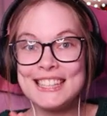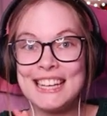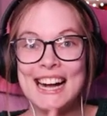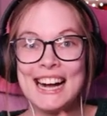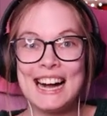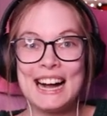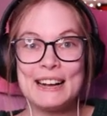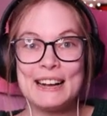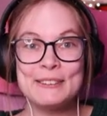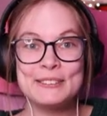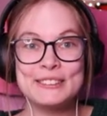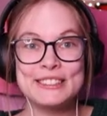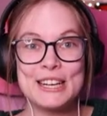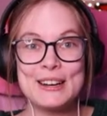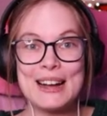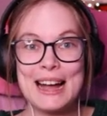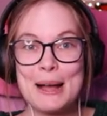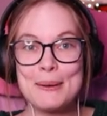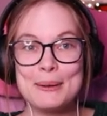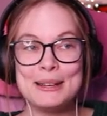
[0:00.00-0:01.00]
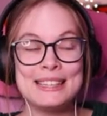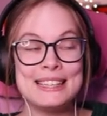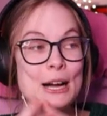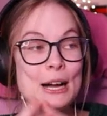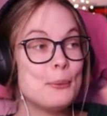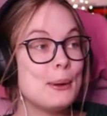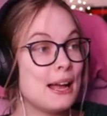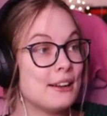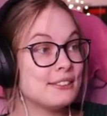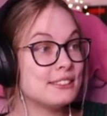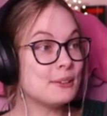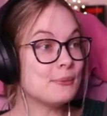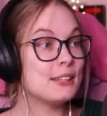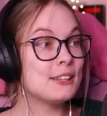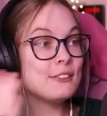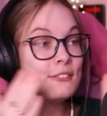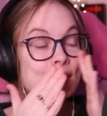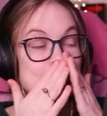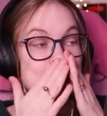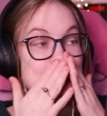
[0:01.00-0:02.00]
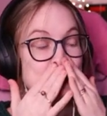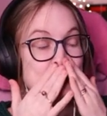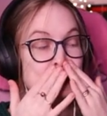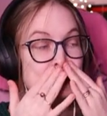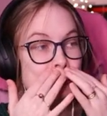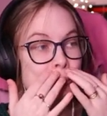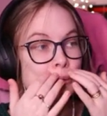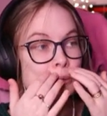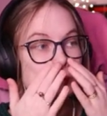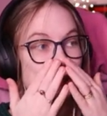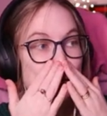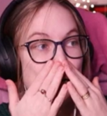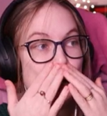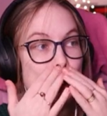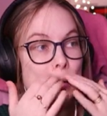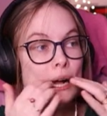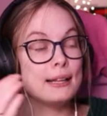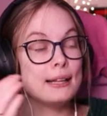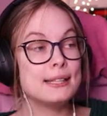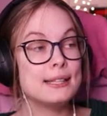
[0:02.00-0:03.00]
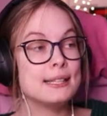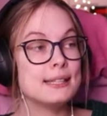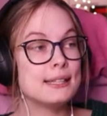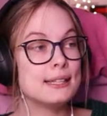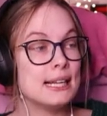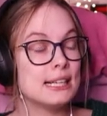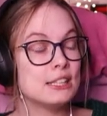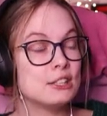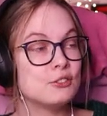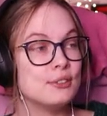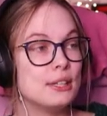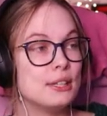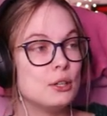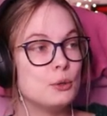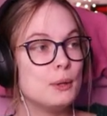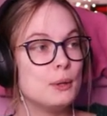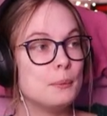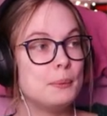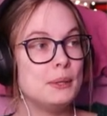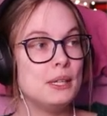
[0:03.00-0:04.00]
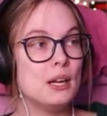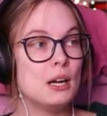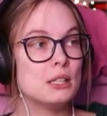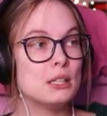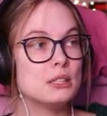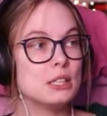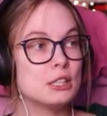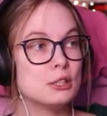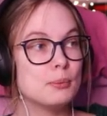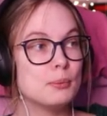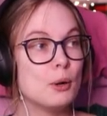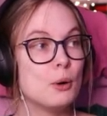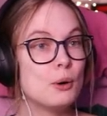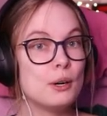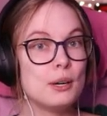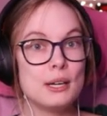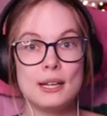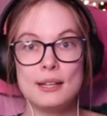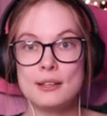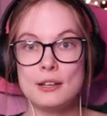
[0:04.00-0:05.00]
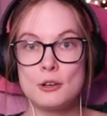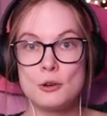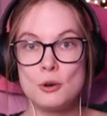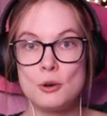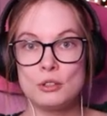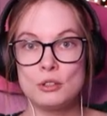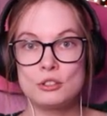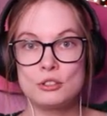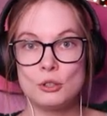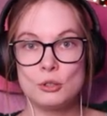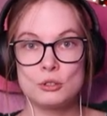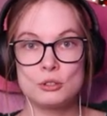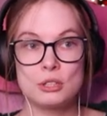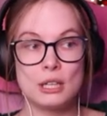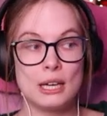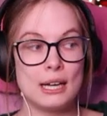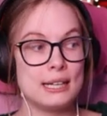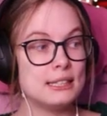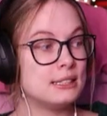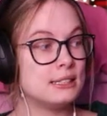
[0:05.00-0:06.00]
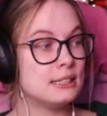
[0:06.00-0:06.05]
I'm so happy. Now we have something fun to do. I think the next video will be us exploring in the gold saucer and see